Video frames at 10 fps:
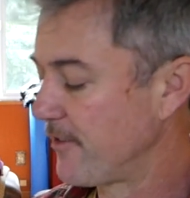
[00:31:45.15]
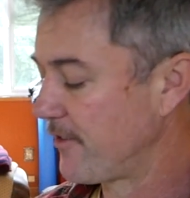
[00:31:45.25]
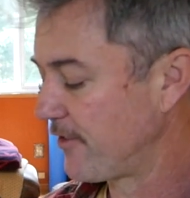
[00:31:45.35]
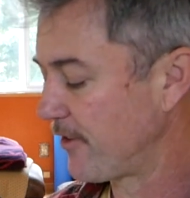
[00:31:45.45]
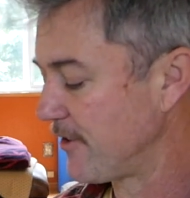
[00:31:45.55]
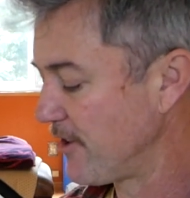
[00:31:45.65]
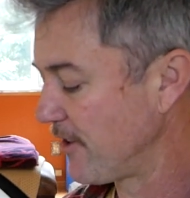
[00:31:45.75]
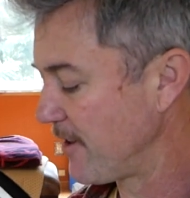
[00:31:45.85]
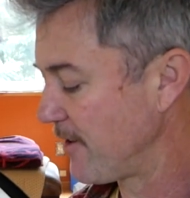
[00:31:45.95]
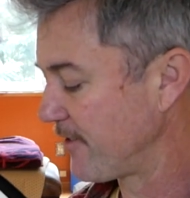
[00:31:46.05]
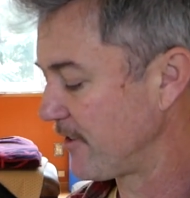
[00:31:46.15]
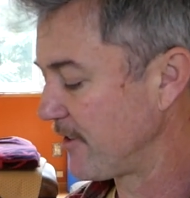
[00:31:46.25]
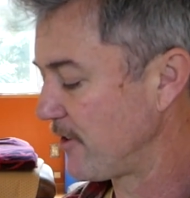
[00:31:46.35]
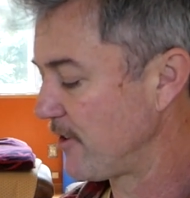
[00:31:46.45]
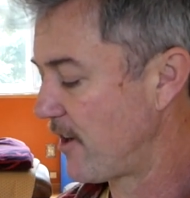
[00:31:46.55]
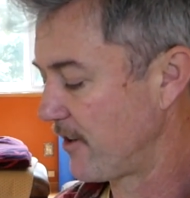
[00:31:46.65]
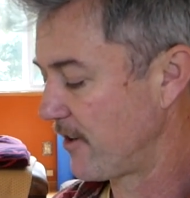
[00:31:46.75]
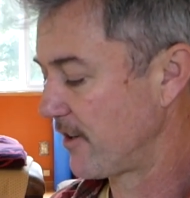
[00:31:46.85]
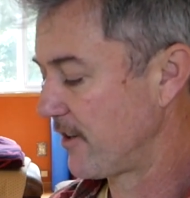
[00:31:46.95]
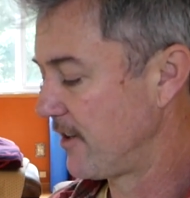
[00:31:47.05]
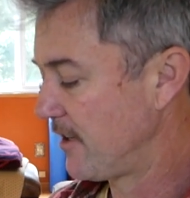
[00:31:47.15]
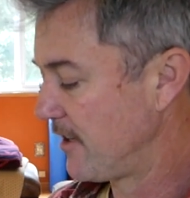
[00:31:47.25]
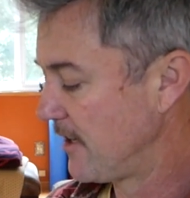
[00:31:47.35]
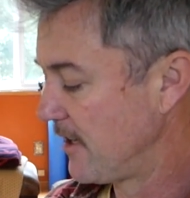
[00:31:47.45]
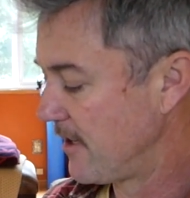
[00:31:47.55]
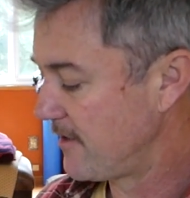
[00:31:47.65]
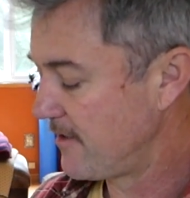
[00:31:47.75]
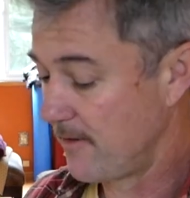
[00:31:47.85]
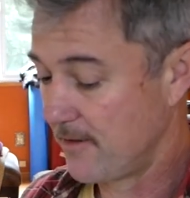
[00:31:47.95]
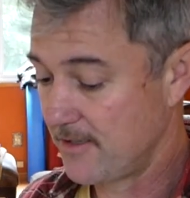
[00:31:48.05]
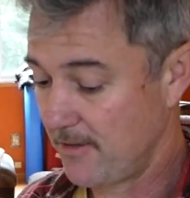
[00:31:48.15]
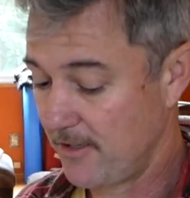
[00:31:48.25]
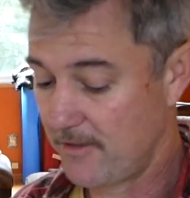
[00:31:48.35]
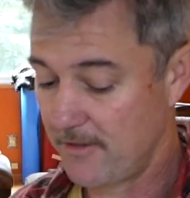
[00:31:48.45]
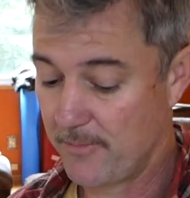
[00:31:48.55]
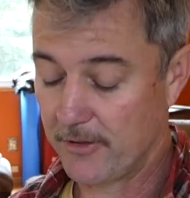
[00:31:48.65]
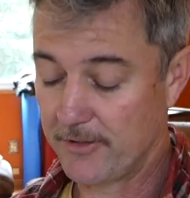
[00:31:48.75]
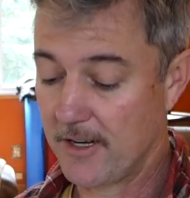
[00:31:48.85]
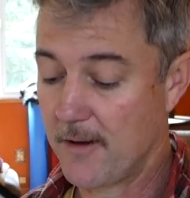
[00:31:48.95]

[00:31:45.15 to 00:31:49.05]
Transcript: So it took us a little longer to build it.